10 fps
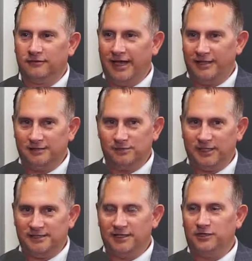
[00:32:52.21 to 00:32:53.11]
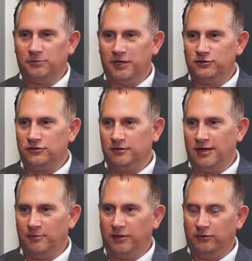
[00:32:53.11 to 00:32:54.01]
hey, this is my sales manager.
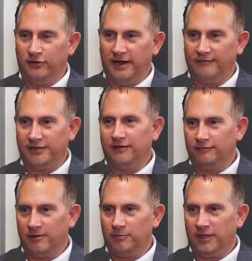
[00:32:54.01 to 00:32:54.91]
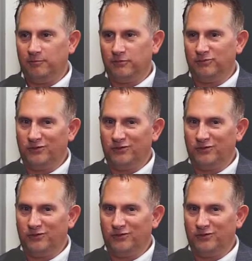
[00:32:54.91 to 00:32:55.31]
I'm going to learn everything from them.